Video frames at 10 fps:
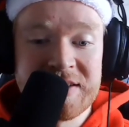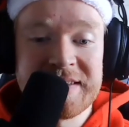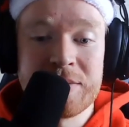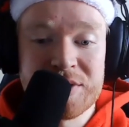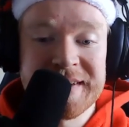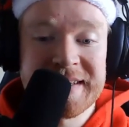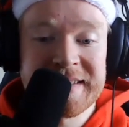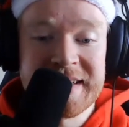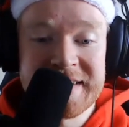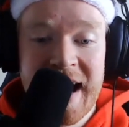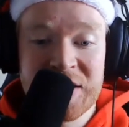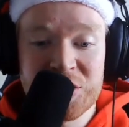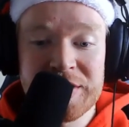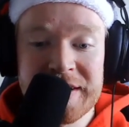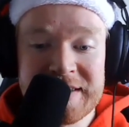December 6th, is
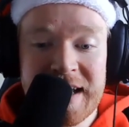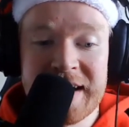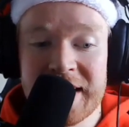actually St.